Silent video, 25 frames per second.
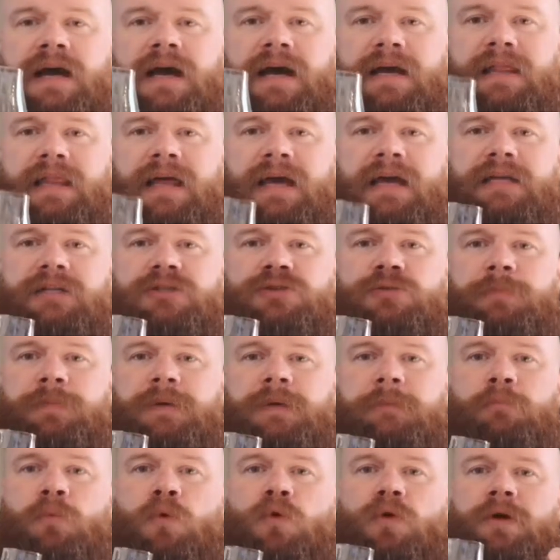it to
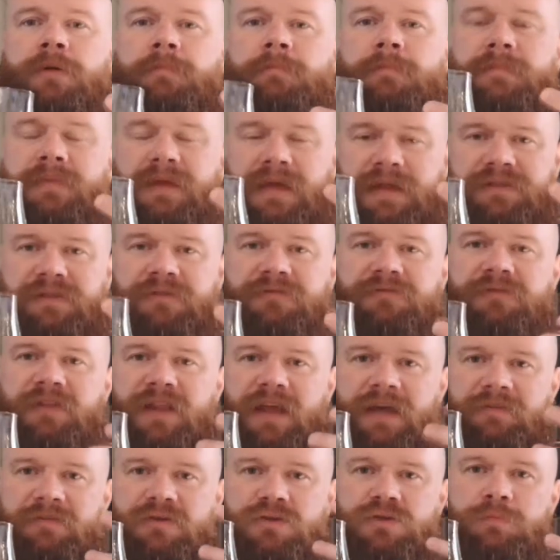be more at the
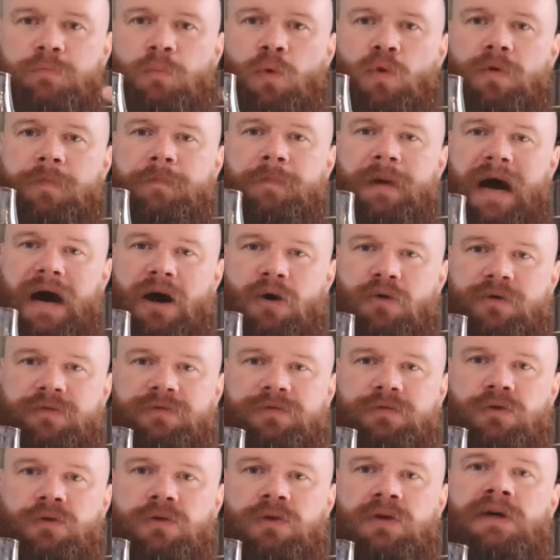flavors, more
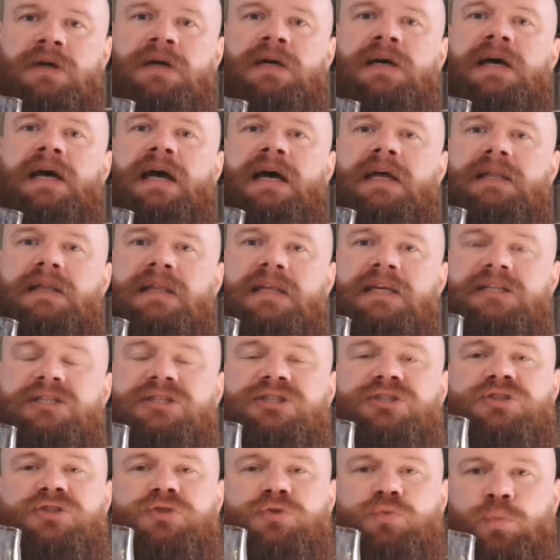powerful and less
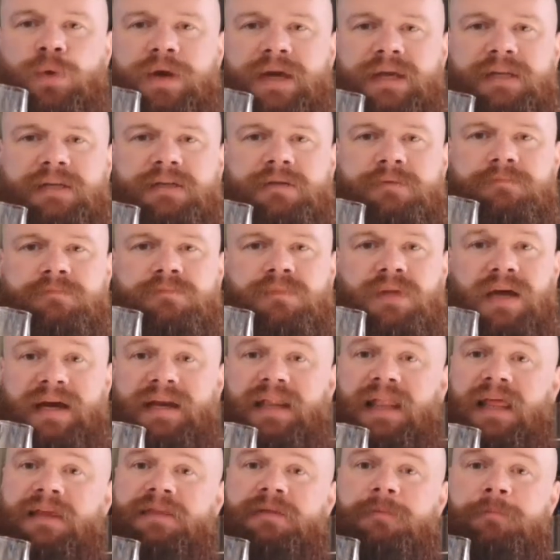sweet. I
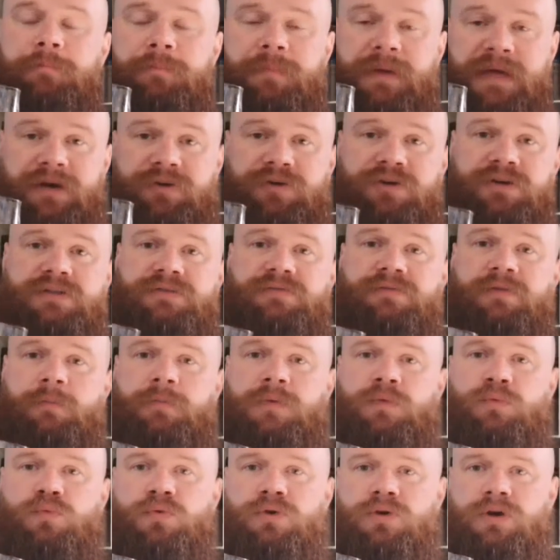like the bitterness from
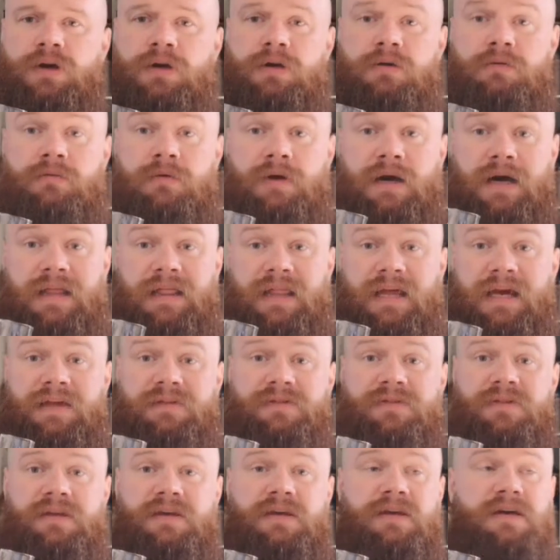the wood. I
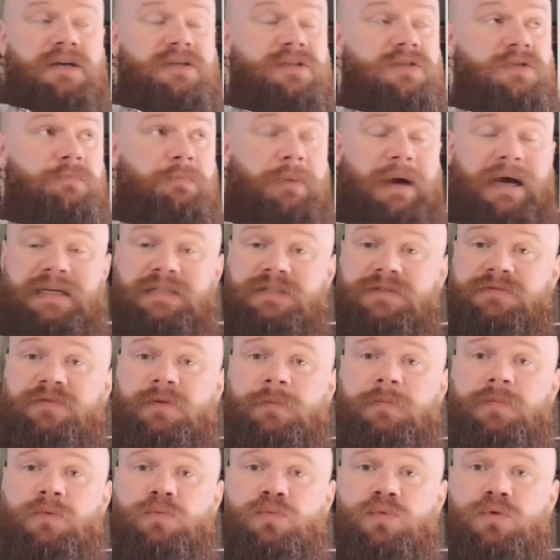like the spice
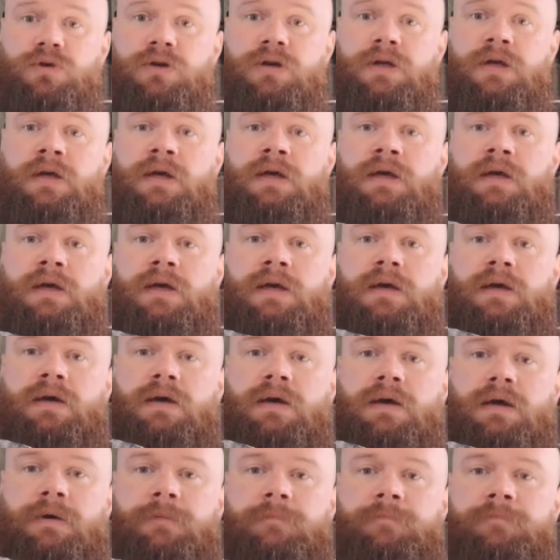from the wood.
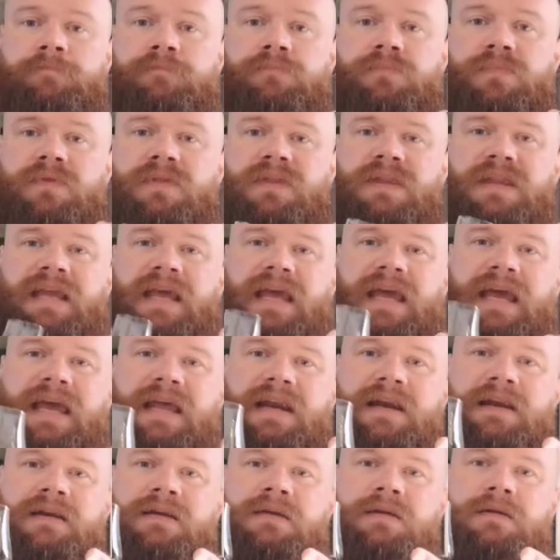
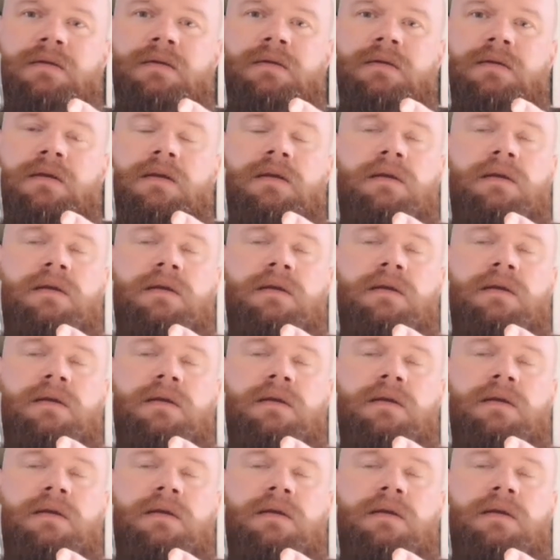And